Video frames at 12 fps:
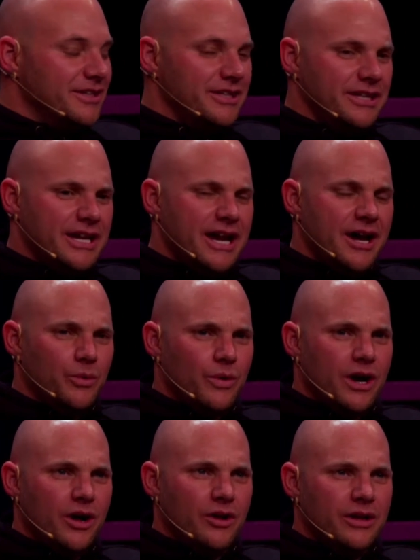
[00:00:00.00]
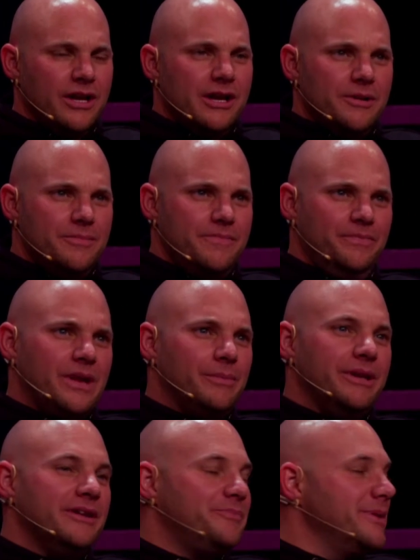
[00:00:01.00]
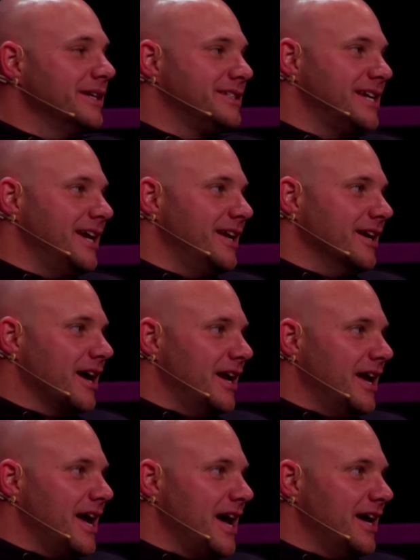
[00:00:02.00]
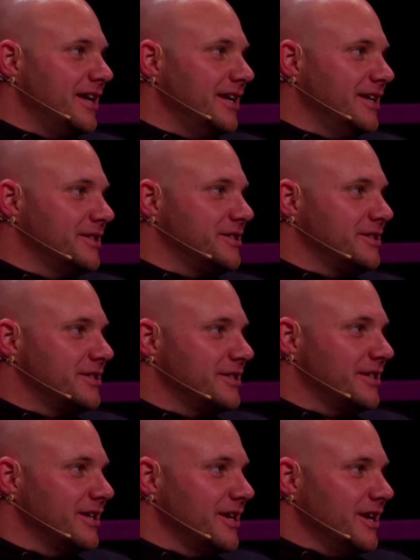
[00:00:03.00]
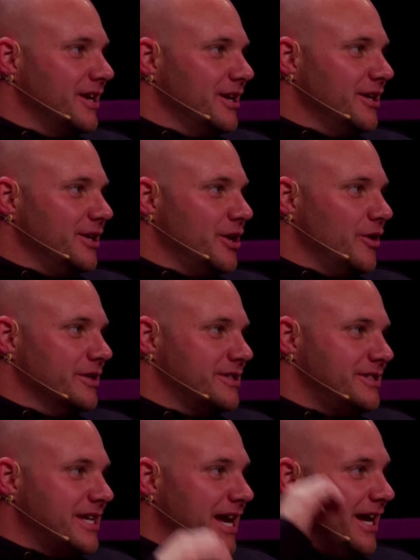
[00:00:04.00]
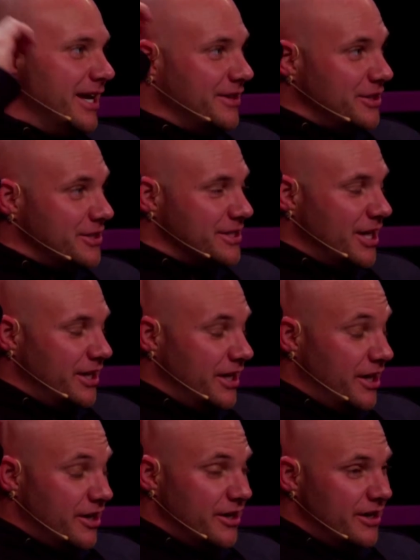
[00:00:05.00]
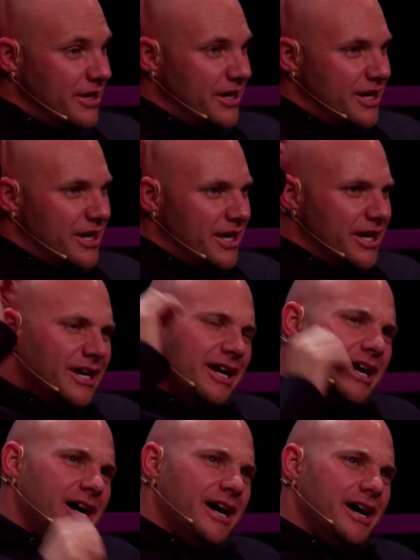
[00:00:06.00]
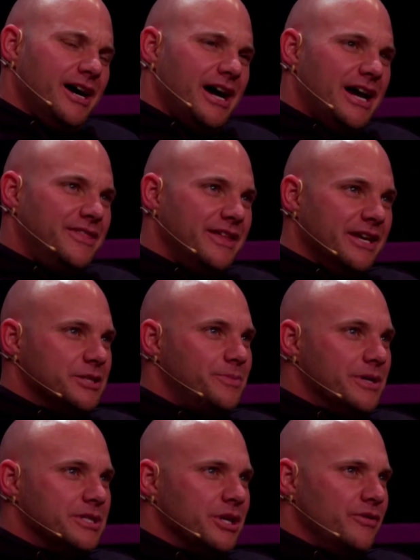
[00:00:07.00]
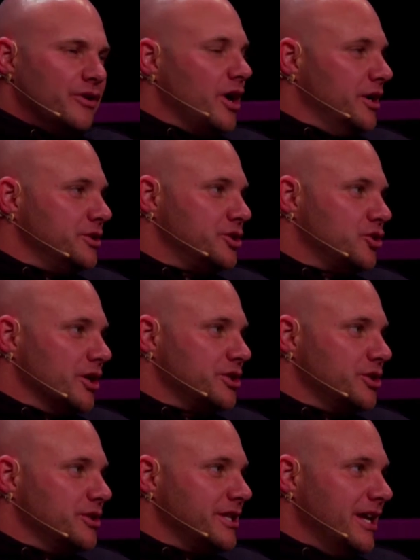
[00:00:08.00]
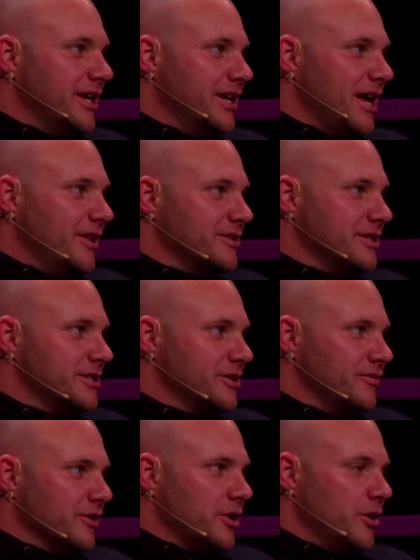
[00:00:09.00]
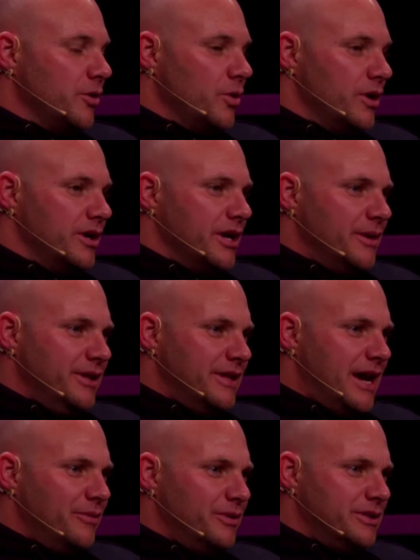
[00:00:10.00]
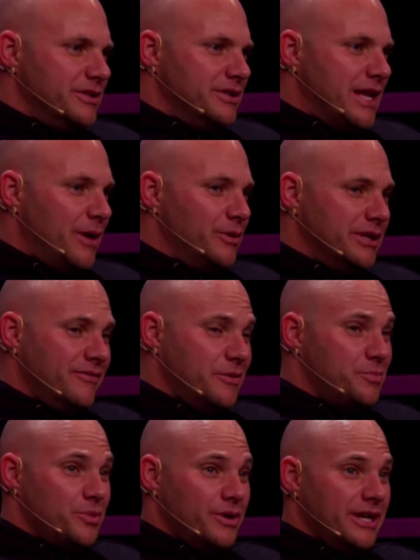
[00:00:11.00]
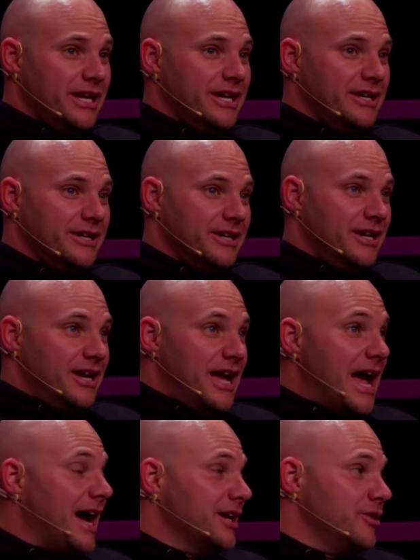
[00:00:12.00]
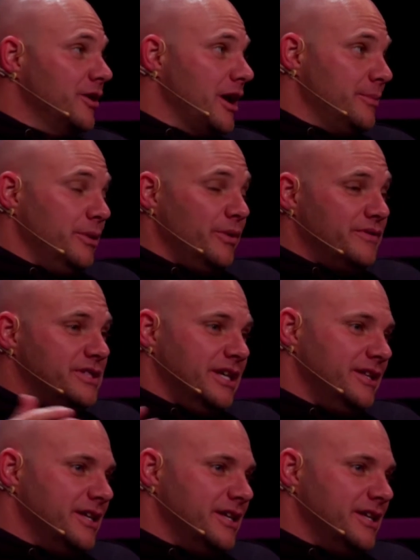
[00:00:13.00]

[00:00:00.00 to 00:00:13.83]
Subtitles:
Yeah, well, I mean, if big data kind of had its, you know, its day in the sun here, I think especially over unstructured data analysis, over cohort, I mean, that would give a pretty accurate, I mean, we've seen